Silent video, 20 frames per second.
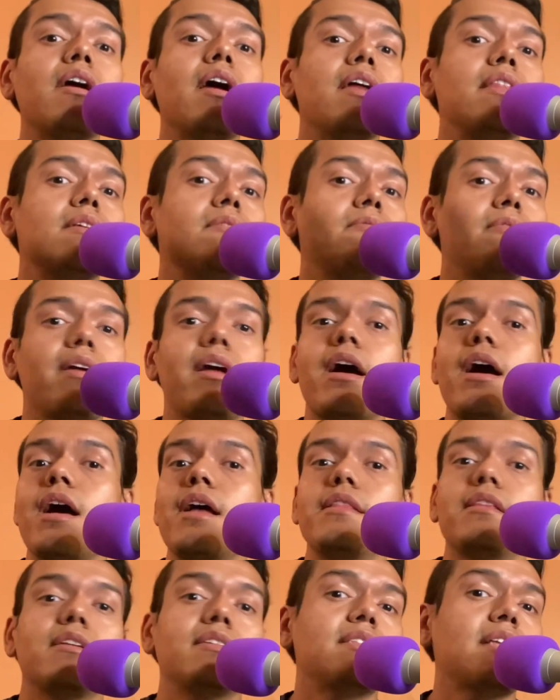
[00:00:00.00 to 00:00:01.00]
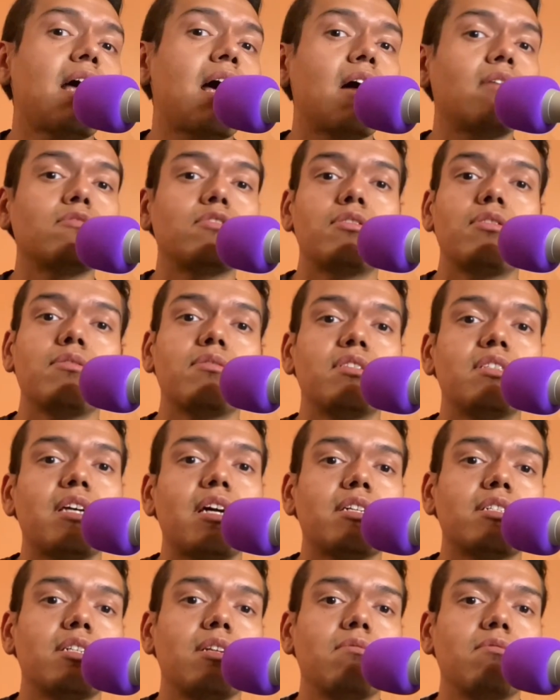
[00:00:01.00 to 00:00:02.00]
And then we had this outro
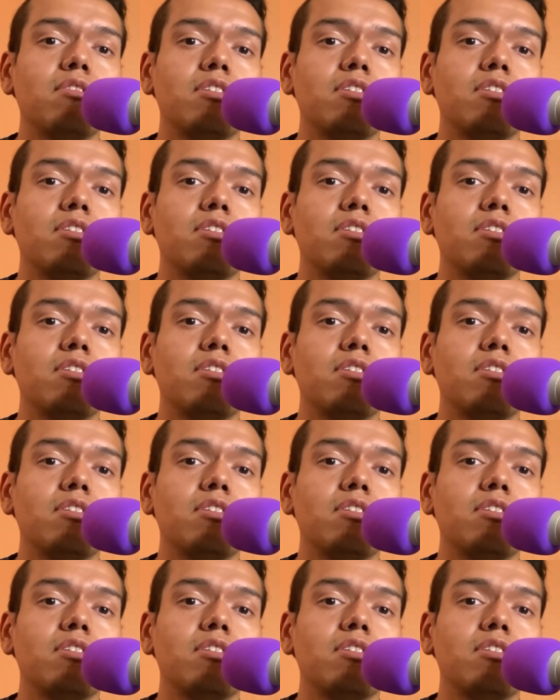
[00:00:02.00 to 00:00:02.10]
section where